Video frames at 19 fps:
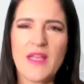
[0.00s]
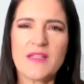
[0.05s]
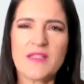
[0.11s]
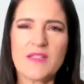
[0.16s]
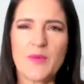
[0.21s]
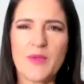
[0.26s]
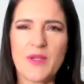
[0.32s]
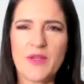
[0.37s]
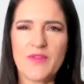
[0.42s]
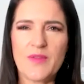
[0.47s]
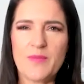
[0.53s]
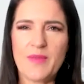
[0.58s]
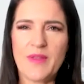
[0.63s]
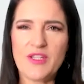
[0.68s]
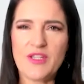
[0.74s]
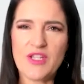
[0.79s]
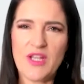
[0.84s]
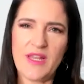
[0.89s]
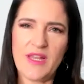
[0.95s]
So one of the
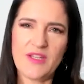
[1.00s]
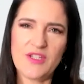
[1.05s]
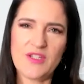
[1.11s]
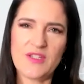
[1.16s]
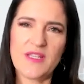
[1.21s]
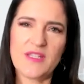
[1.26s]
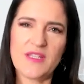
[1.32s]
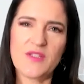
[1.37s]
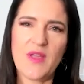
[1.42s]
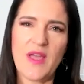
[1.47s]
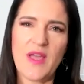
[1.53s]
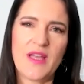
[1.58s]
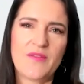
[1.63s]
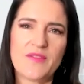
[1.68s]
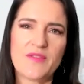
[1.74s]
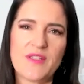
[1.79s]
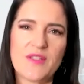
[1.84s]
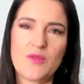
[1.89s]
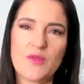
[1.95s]
big challenges that you
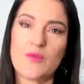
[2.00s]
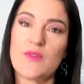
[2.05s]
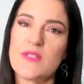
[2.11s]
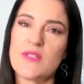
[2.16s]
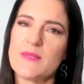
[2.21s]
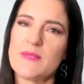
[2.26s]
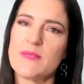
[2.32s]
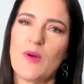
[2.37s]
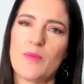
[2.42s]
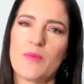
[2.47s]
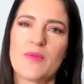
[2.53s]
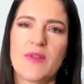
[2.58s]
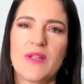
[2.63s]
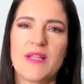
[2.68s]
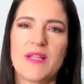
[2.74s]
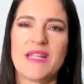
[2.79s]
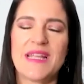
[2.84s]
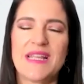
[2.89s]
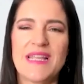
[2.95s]
have as a tourism
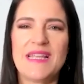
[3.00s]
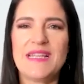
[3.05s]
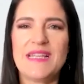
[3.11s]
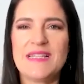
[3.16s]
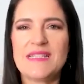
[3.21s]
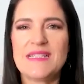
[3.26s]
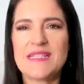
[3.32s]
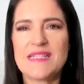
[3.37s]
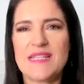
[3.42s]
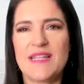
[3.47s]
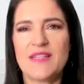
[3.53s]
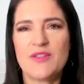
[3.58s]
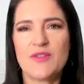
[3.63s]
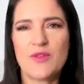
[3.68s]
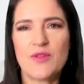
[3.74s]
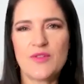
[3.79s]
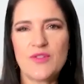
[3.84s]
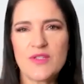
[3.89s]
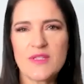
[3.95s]
operator is that
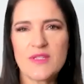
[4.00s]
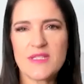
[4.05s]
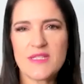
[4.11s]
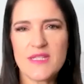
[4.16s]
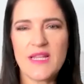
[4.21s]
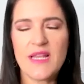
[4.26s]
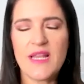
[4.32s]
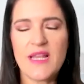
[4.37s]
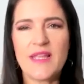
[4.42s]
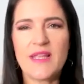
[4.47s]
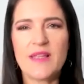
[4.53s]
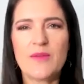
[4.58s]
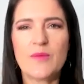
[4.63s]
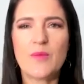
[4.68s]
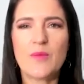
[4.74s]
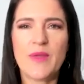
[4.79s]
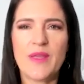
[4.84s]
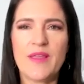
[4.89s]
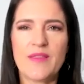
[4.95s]
you're not just
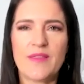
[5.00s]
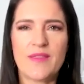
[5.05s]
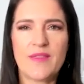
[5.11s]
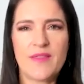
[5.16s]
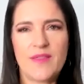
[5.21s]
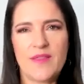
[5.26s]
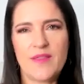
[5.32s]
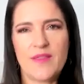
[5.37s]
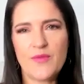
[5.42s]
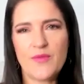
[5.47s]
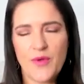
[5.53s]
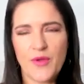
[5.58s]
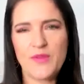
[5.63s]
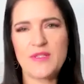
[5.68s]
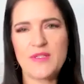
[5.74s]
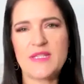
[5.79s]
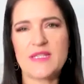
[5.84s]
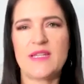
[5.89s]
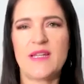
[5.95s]
dealing with your
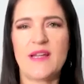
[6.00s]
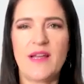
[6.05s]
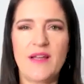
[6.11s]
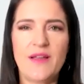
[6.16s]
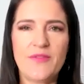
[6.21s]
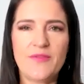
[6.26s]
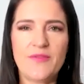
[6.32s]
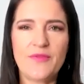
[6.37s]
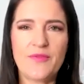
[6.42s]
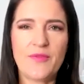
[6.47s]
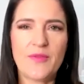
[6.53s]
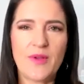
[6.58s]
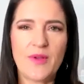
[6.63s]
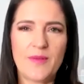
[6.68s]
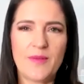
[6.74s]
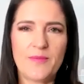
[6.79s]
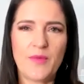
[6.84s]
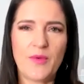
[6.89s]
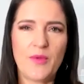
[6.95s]
own staff,
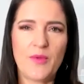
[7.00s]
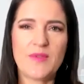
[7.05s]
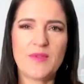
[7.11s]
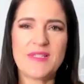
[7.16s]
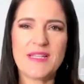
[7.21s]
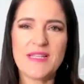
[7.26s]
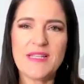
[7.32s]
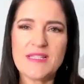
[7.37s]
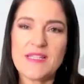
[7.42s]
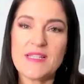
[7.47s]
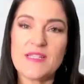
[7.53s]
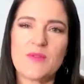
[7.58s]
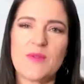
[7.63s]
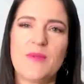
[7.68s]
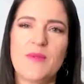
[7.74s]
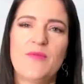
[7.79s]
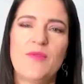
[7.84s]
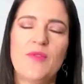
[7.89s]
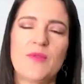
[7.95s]
who it's easier to
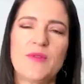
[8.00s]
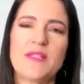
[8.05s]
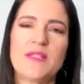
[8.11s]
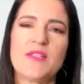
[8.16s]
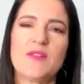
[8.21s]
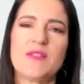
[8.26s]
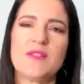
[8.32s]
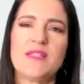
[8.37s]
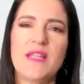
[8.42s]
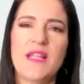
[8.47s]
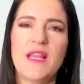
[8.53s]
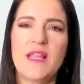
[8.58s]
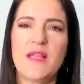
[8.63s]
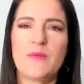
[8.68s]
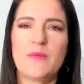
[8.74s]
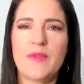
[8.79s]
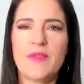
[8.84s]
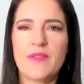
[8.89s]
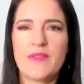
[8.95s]
influence. You're
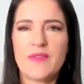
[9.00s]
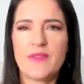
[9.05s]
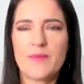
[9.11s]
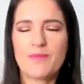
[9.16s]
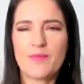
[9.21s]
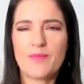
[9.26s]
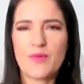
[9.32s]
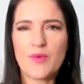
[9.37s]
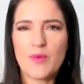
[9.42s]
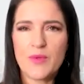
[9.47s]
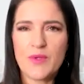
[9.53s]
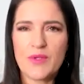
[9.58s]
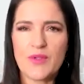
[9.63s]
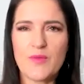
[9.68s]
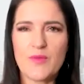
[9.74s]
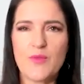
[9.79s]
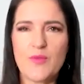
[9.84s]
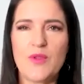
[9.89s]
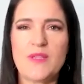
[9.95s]
dealing with the broader
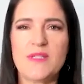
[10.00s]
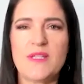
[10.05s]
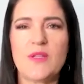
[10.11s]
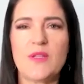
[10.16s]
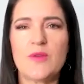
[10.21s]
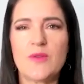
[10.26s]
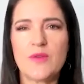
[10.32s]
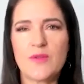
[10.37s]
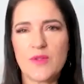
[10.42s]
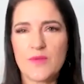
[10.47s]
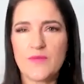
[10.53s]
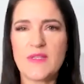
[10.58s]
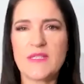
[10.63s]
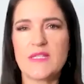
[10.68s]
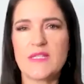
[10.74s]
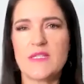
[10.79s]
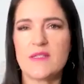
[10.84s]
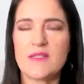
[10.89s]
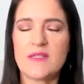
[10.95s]
community, your
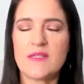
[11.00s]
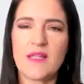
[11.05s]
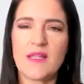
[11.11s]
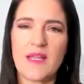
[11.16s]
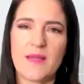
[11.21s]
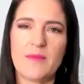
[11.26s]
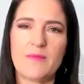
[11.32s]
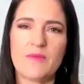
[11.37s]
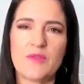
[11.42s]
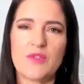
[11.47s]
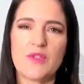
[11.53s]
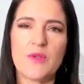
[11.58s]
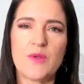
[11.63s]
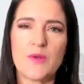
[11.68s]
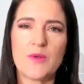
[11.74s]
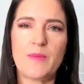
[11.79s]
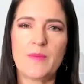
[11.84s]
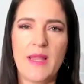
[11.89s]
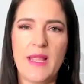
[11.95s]
visitors that come to
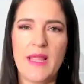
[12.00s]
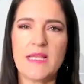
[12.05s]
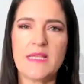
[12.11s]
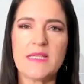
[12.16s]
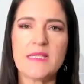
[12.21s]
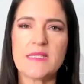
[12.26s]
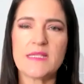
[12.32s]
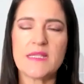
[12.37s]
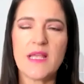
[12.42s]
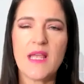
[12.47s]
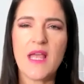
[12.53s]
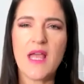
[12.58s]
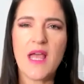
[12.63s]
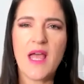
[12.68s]
your place.